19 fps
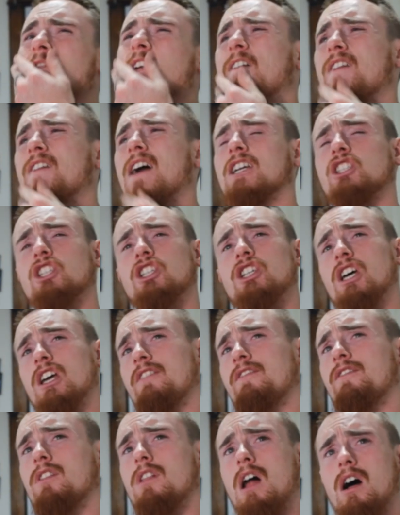I've actually done
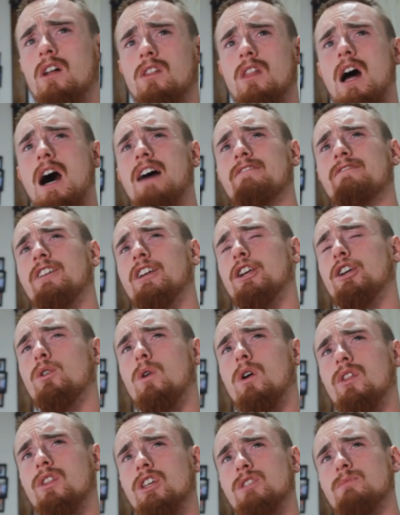a, a live
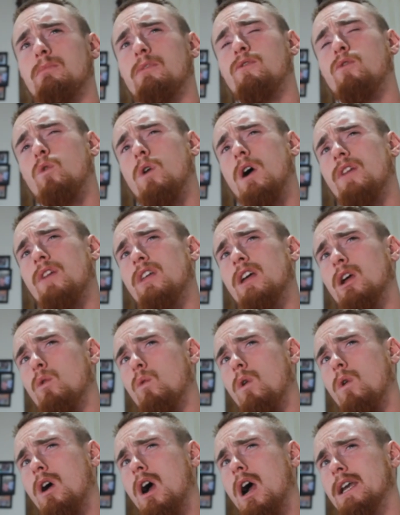video on this before, I
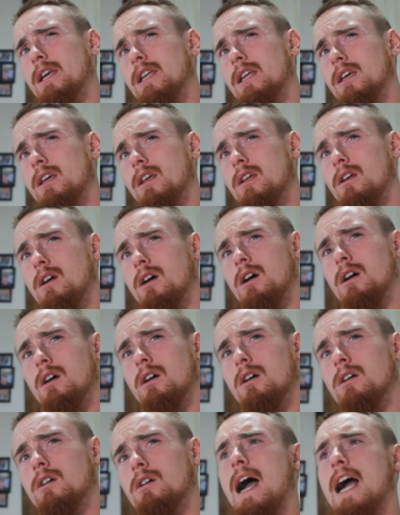think, where I did,
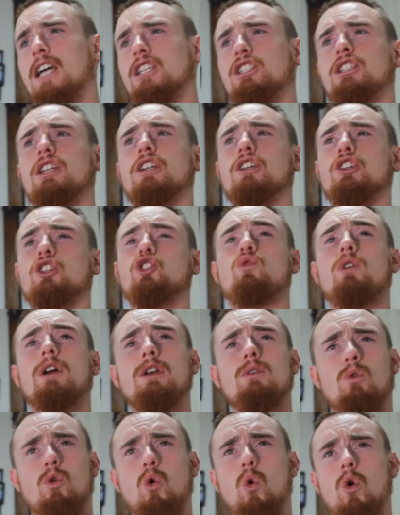uh, I actually did a
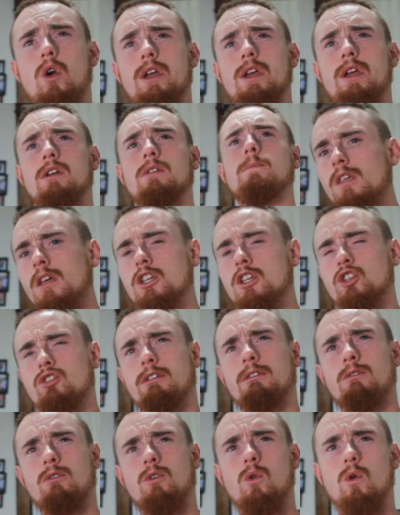screen recording, a
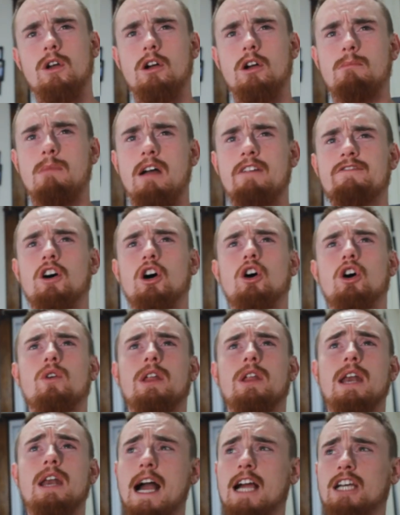screen recording on my
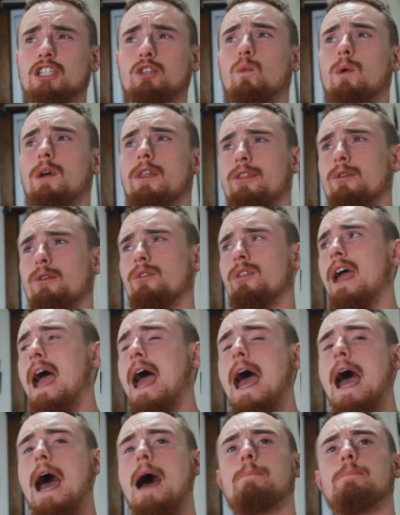phone, and I actually went through the
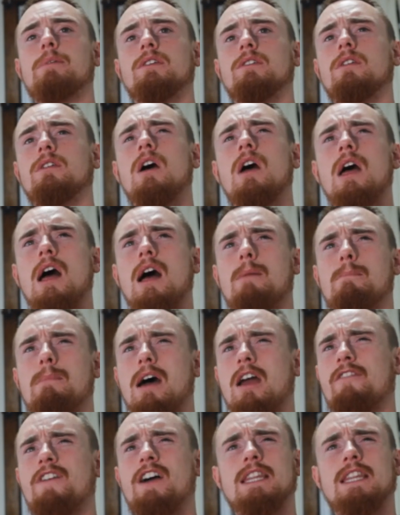app. And
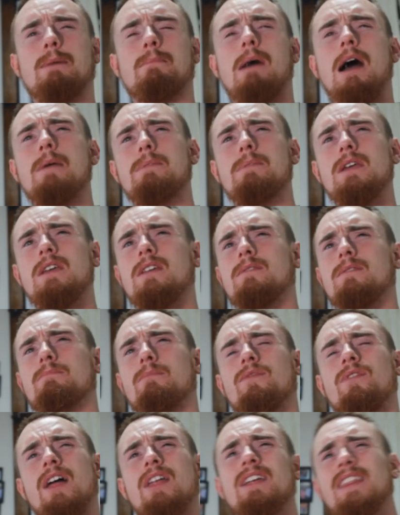matter of fact, that might be,
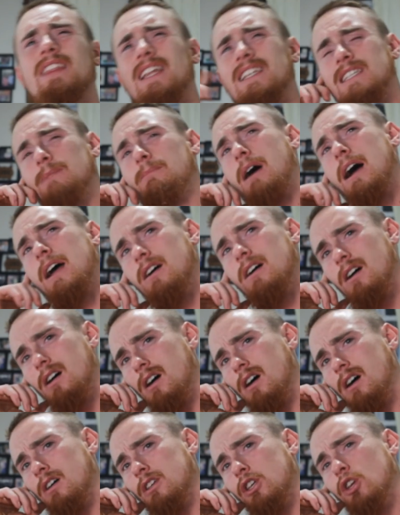I think that's in my
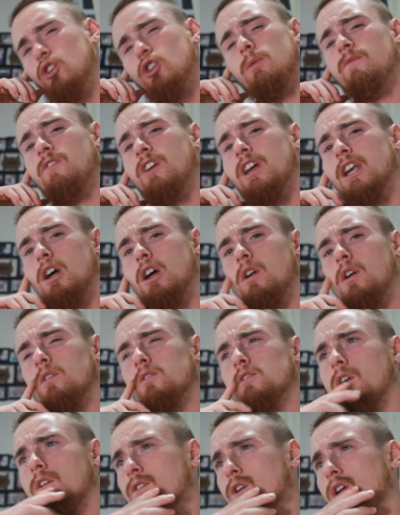uh, YouTube video.
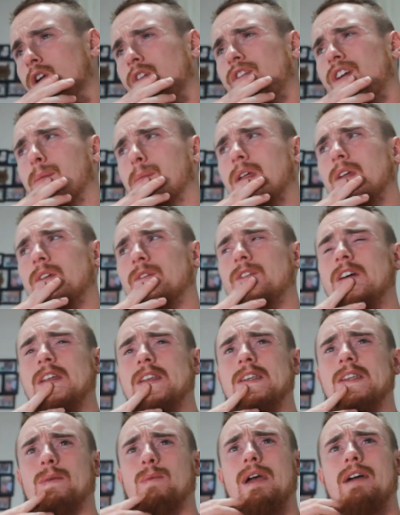So if you go to Family and Fit,
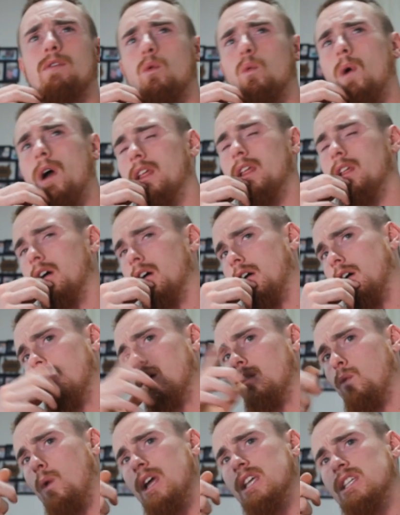and we have a weight, uh,
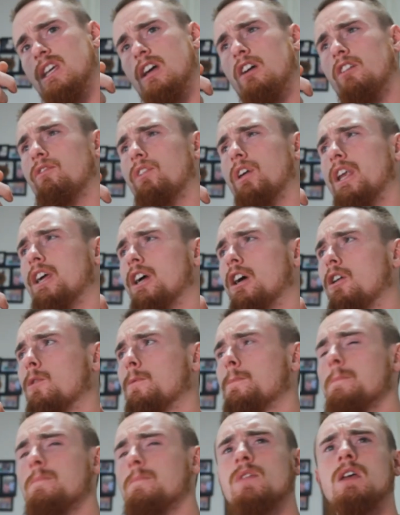weight scale
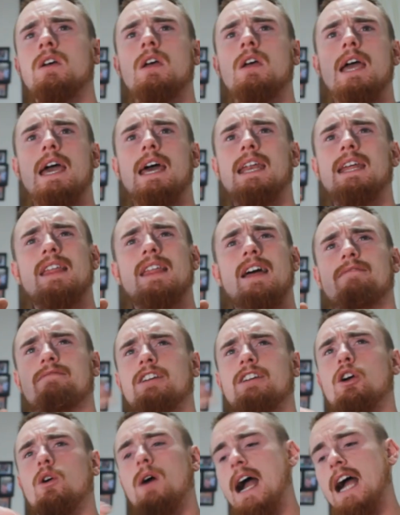video, and in that
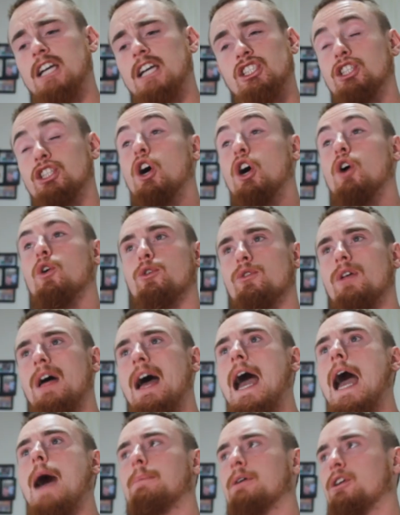video, I actually go through the
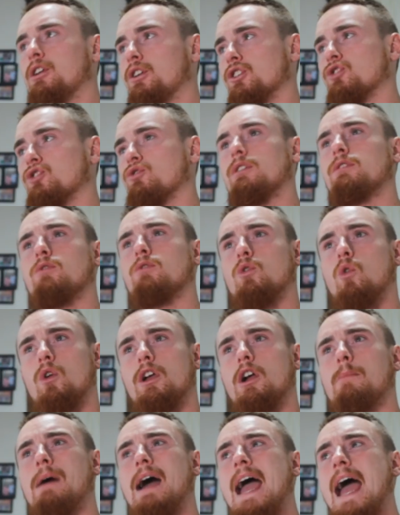app. I did a screen
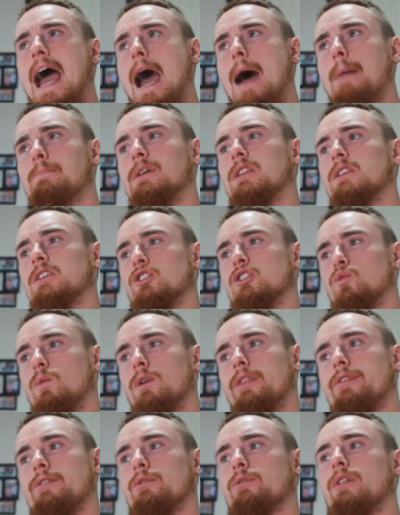recording on my app and just
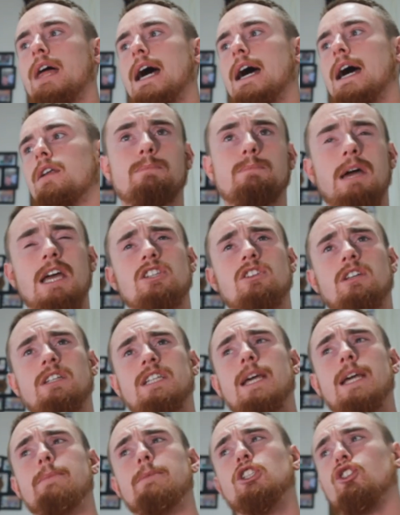went through that. Basically
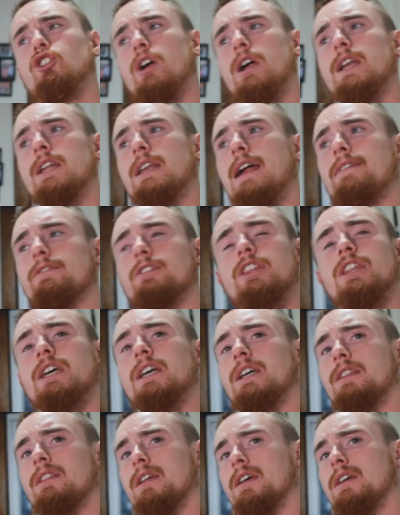demonstrated
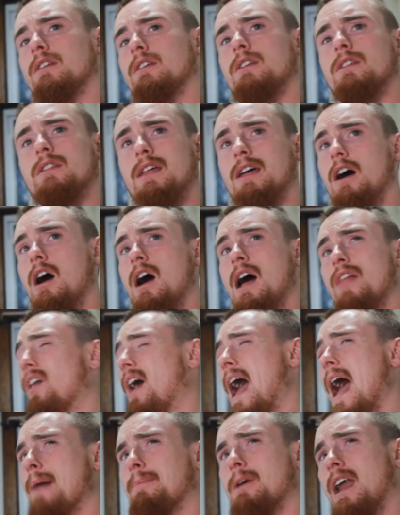everything that the, the
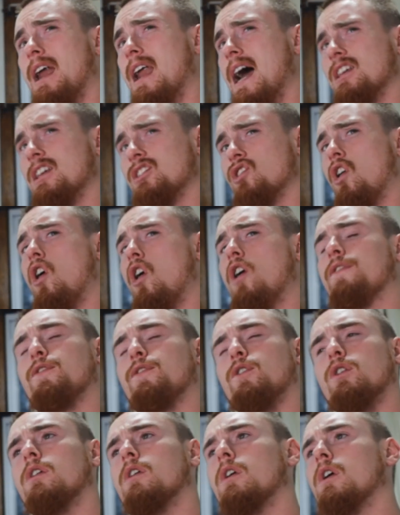app kind of has to
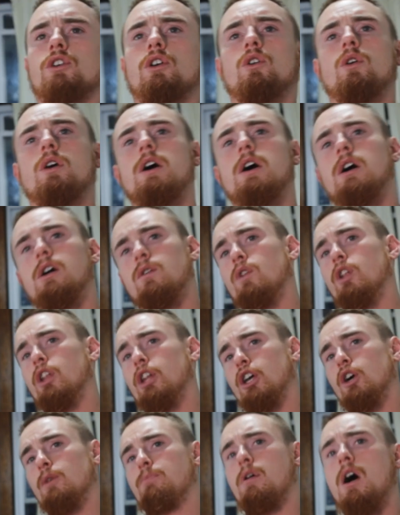offer. So really
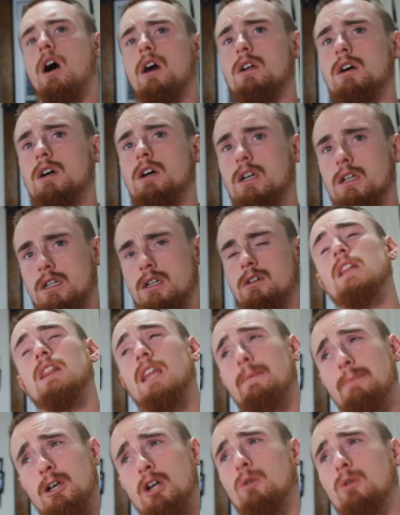good product.
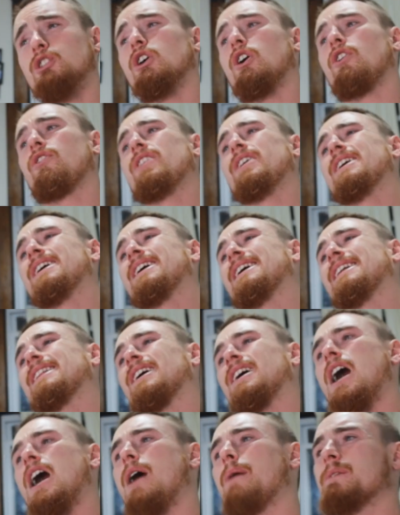Let me know what y'all think in the
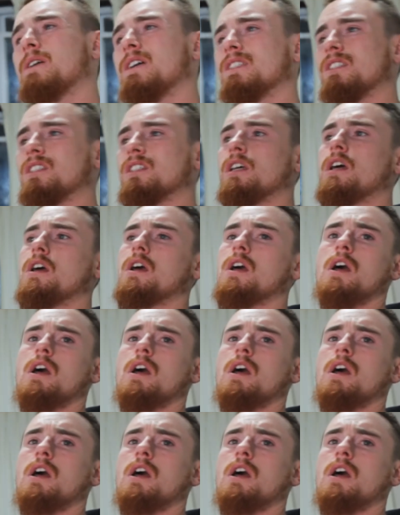comments.